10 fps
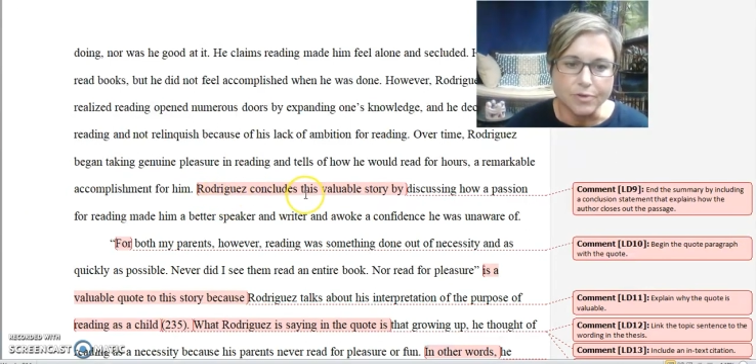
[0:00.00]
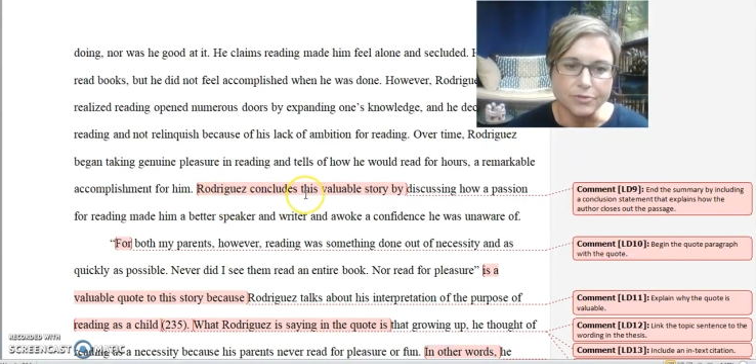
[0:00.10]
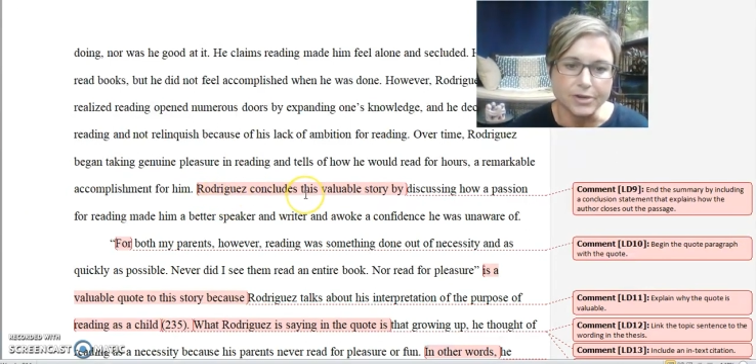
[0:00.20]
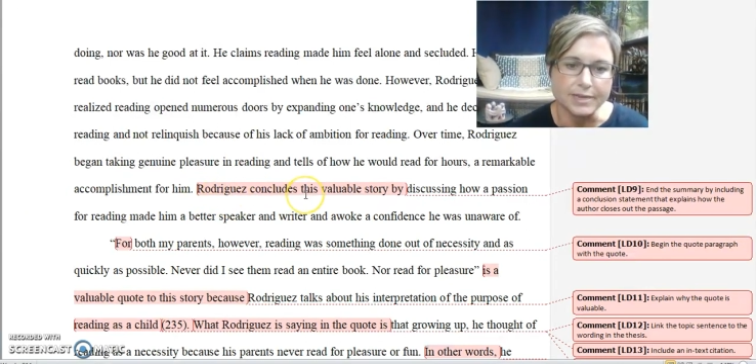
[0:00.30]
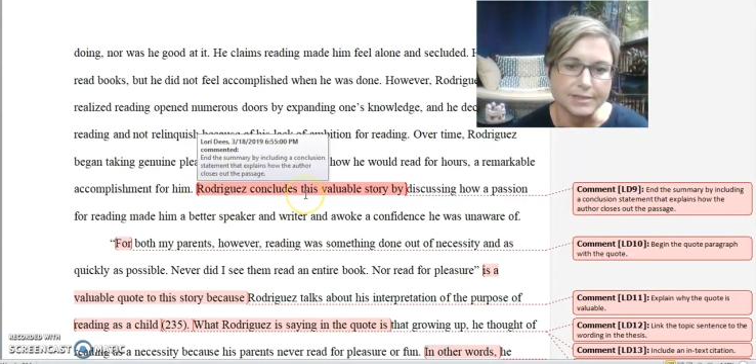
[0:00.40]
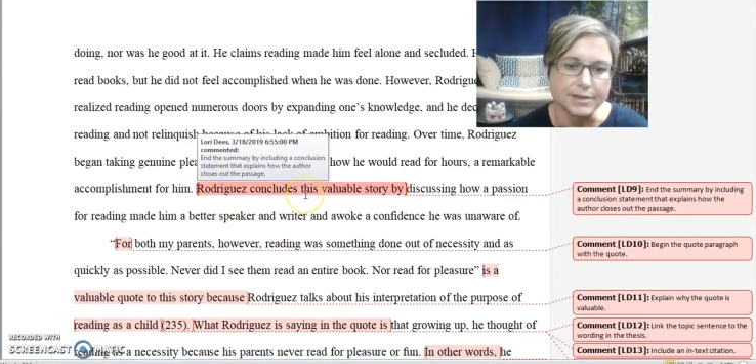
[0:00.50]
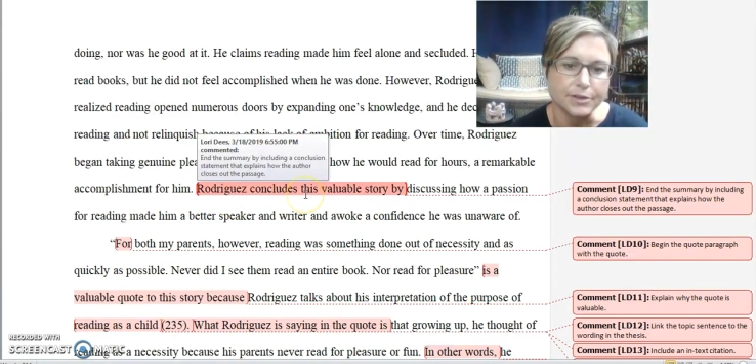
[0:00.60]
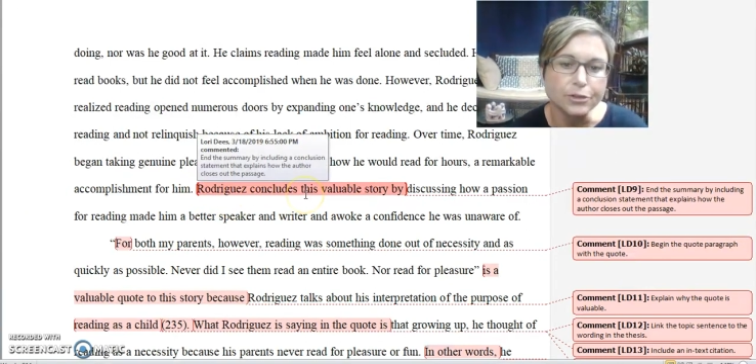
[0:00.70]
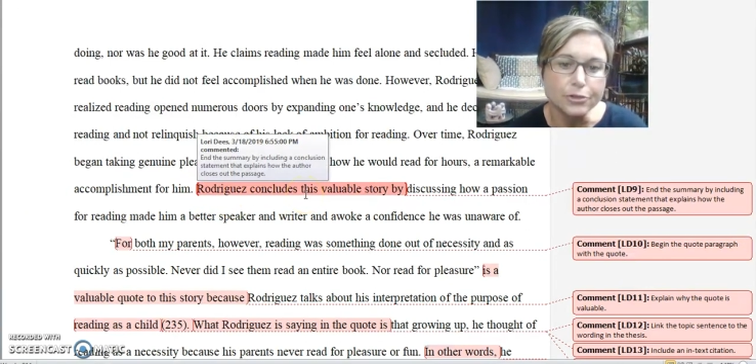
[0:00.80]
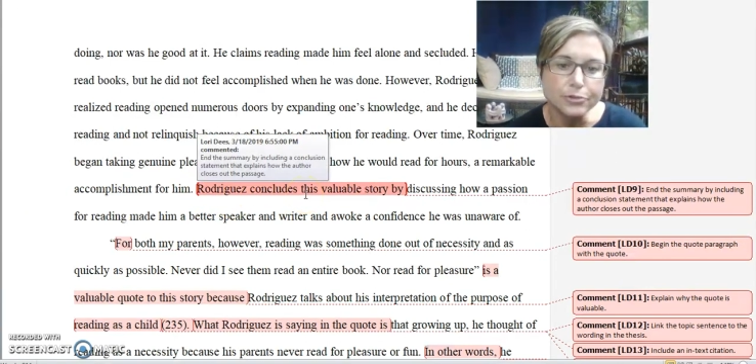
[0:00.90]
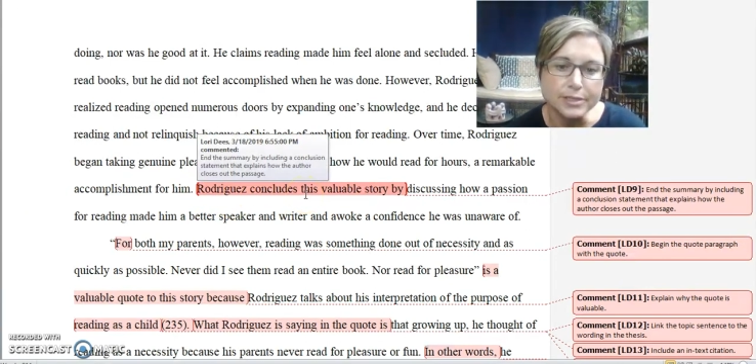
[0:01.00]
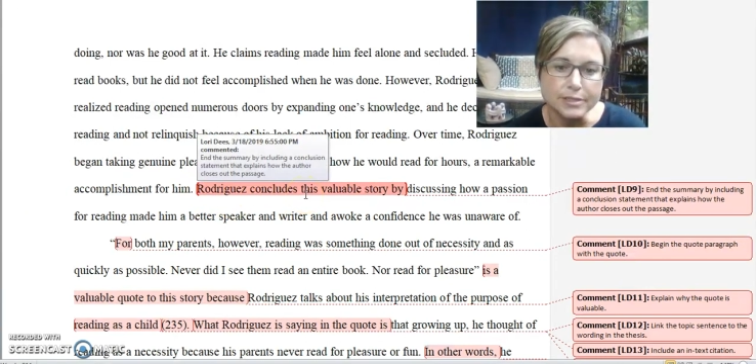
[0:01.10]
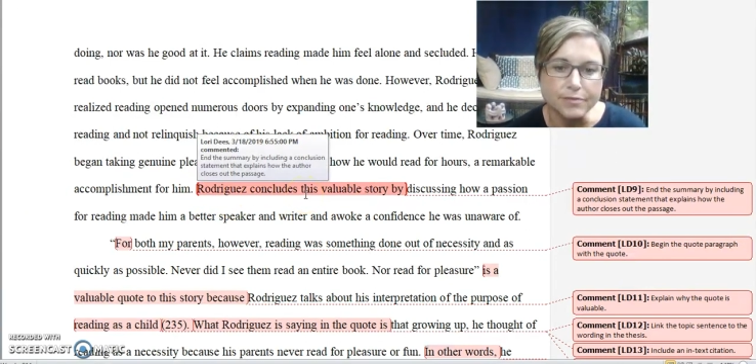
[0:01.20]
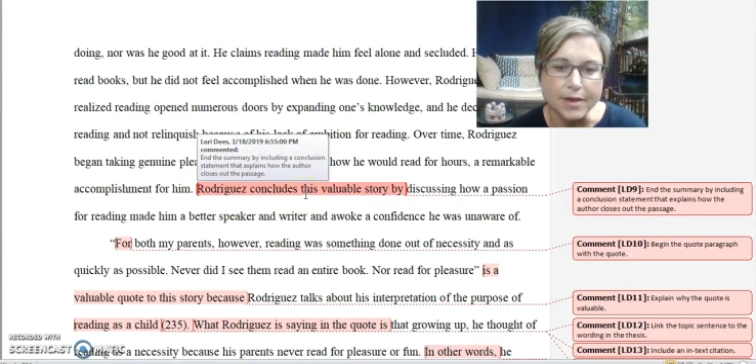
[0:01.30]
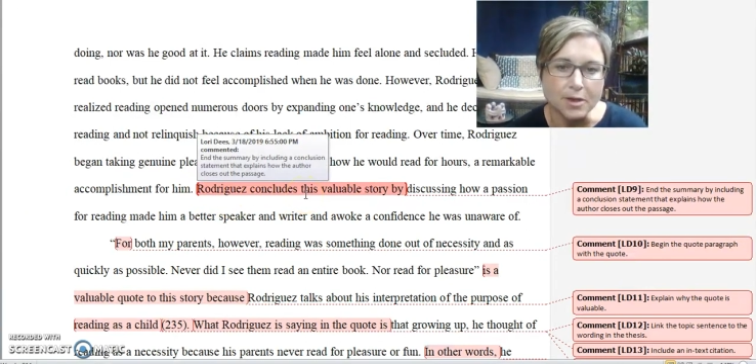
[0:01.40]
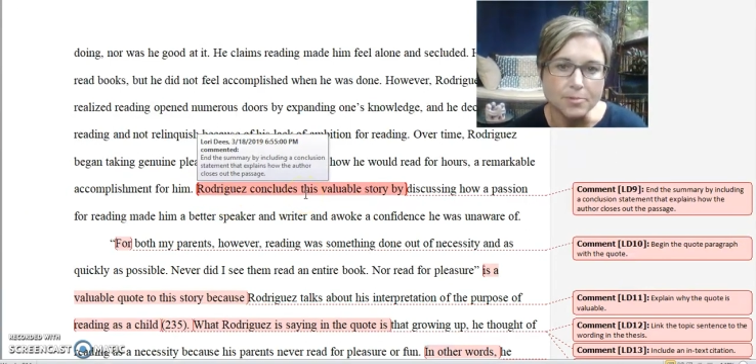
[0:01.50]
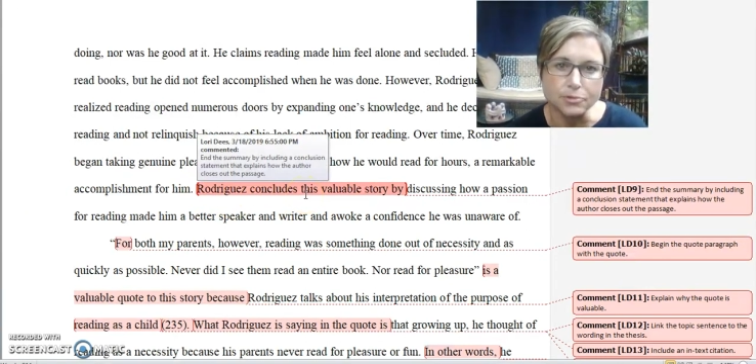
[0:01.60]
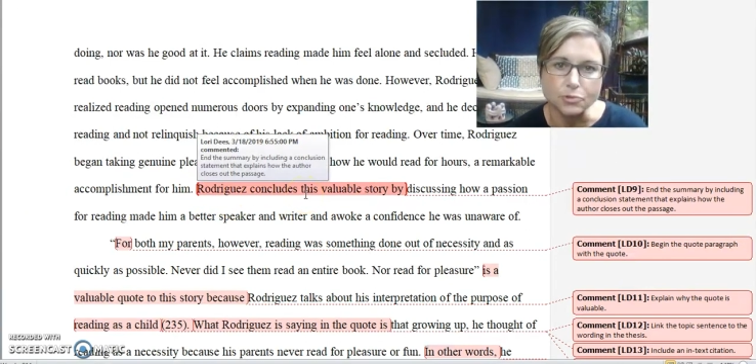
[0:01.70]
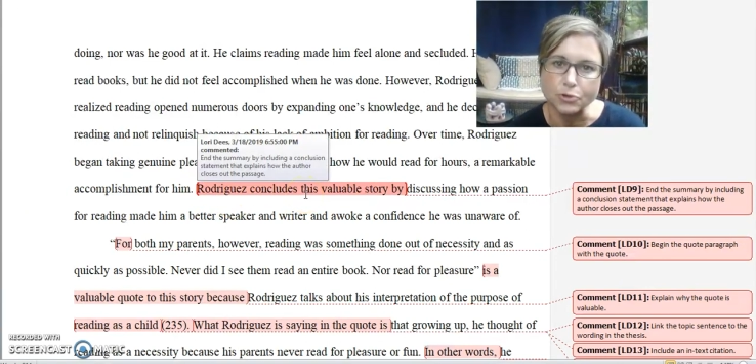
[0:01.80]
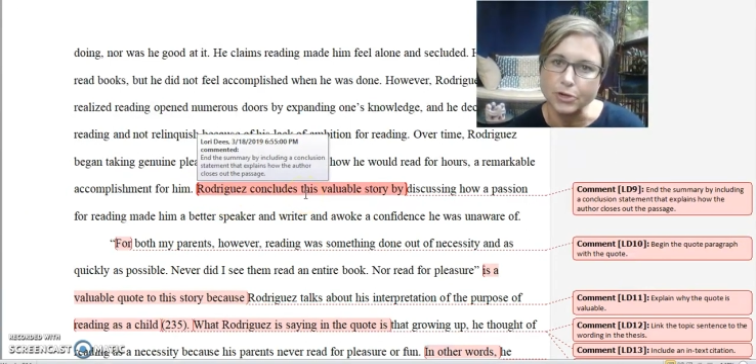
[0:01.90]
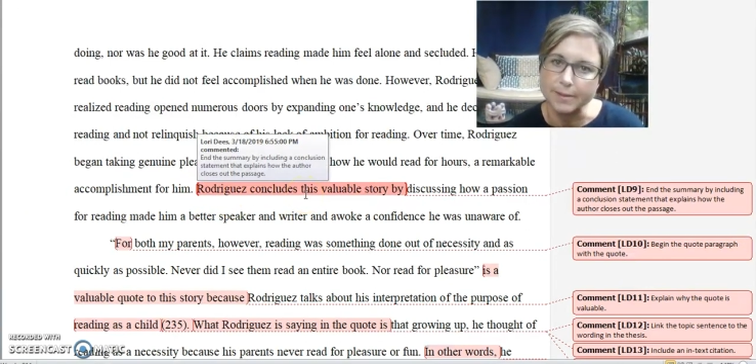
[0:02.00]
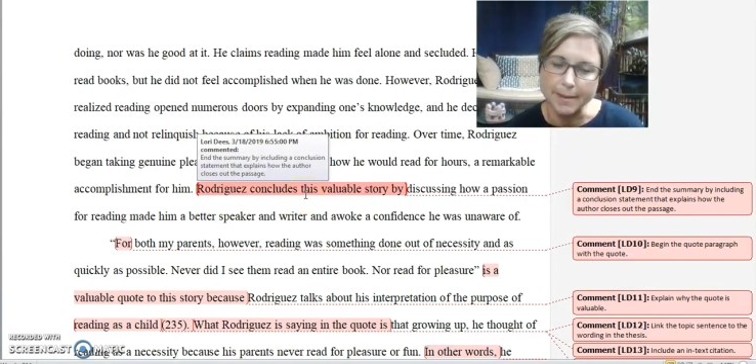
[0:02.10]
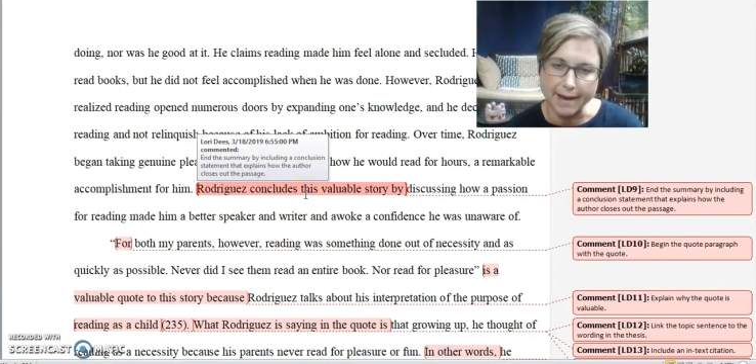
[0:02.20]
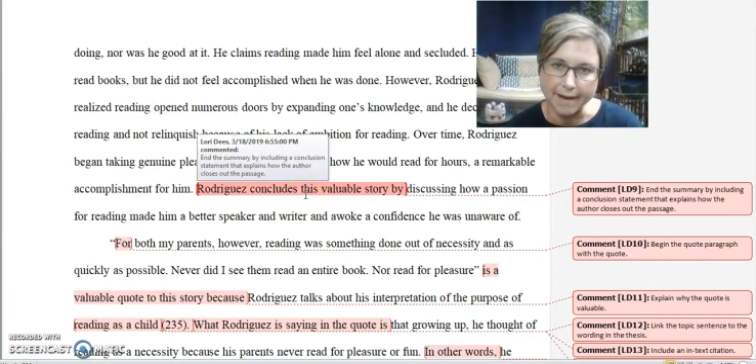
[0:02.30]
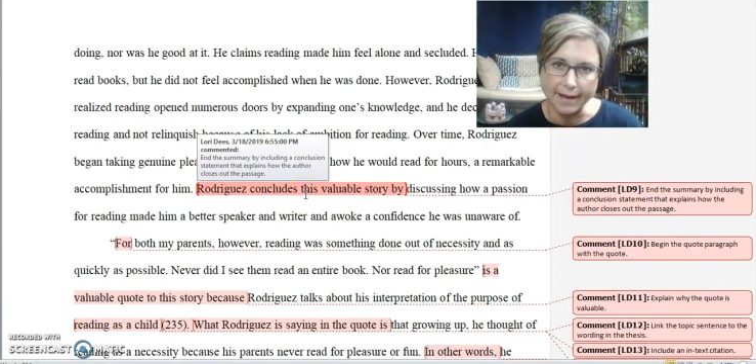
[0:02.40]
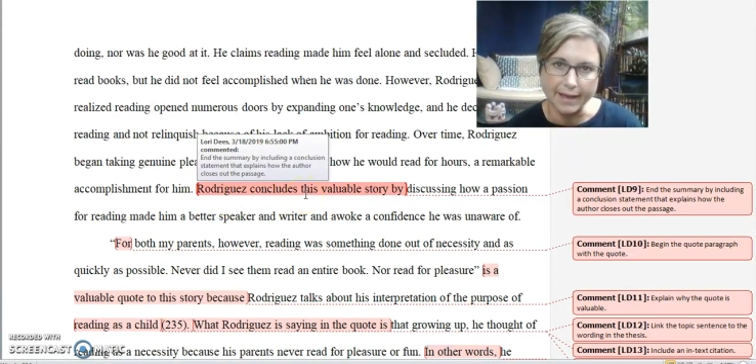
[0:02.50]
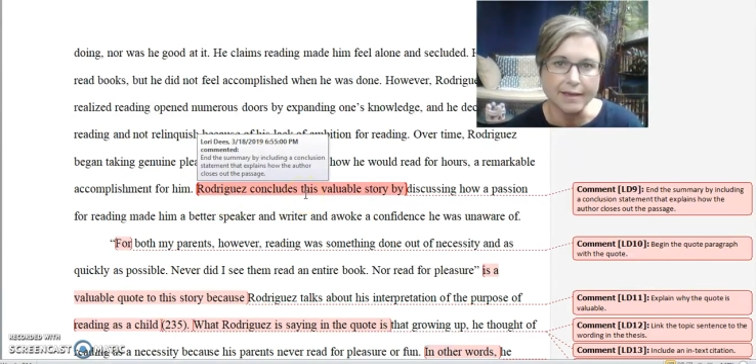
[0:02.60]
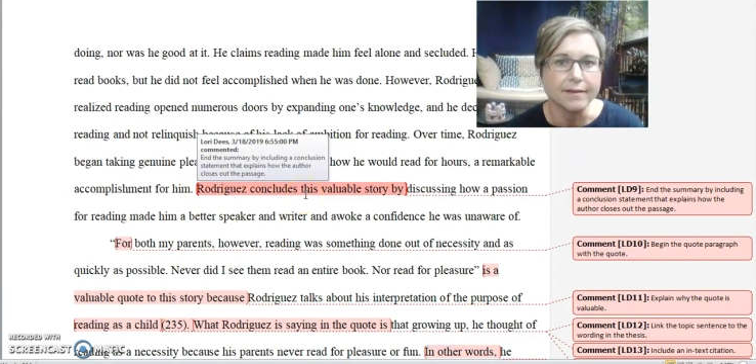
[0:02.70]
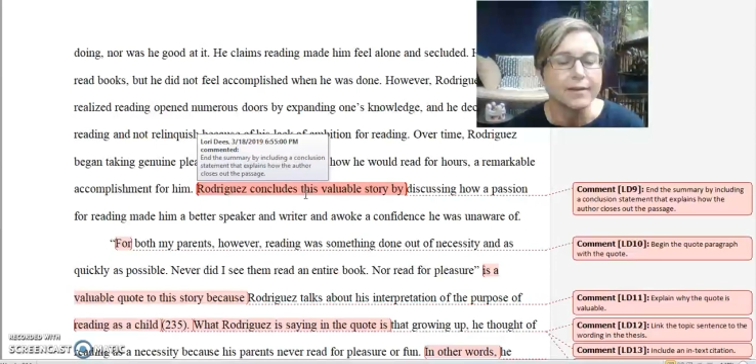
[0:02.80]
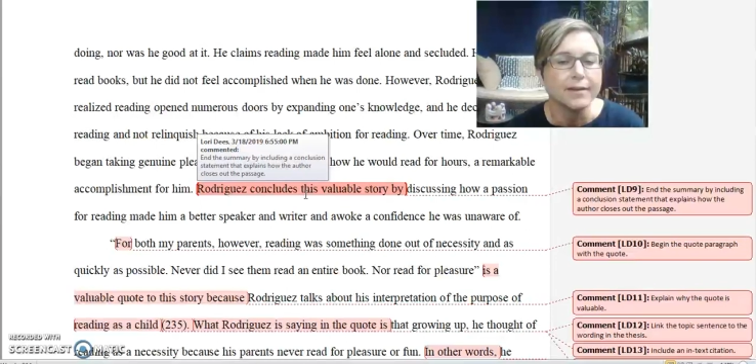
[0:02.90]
Rodriguez concludes this valuable story by,